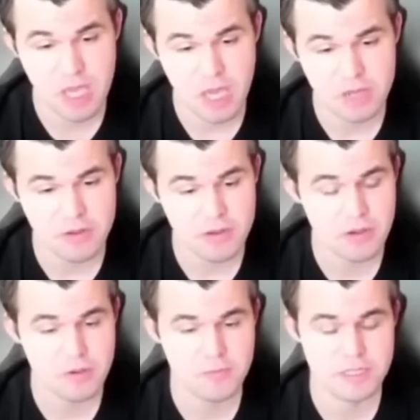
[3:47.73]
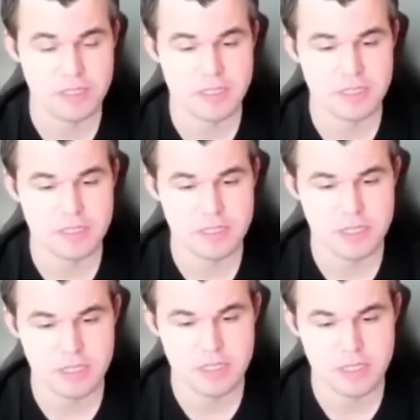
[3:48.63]
I don't know, but
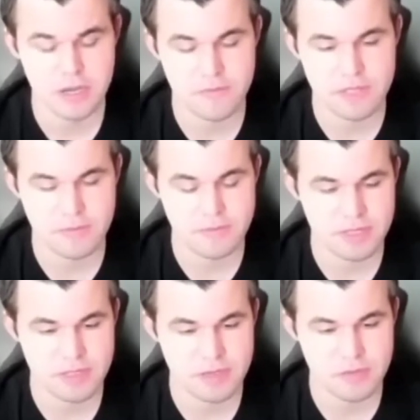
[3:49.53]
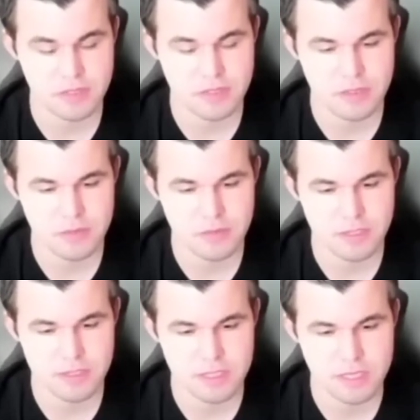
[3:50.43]
it's kind of tempting, so
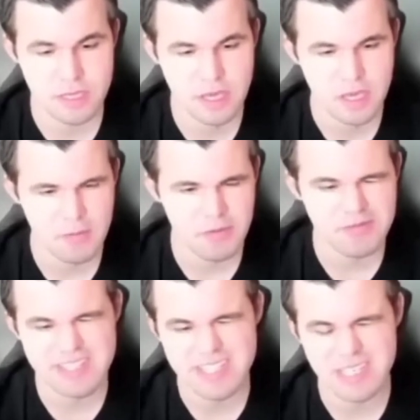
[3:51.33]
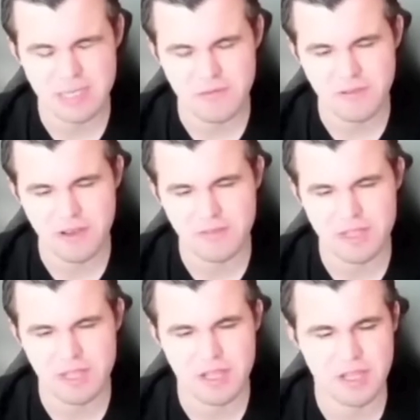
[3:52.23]
we'll see. Probably d5
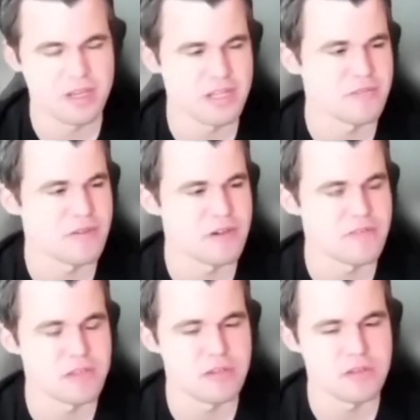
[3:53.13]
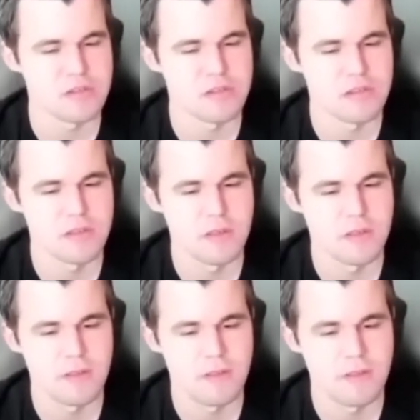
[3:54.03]
and then knight h5 is good,
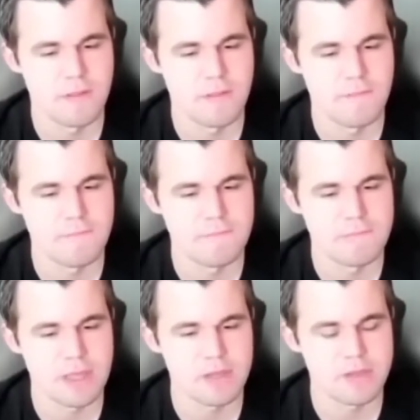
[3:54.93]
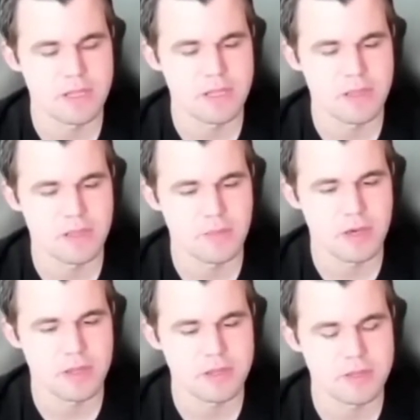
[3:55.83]
now that I think
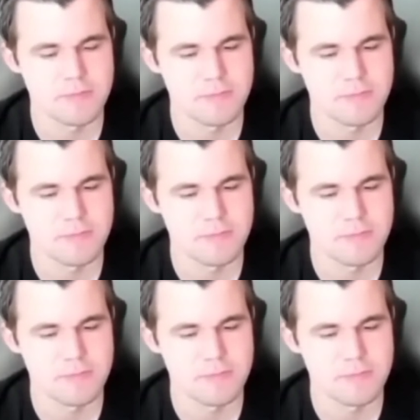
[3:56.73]
about it.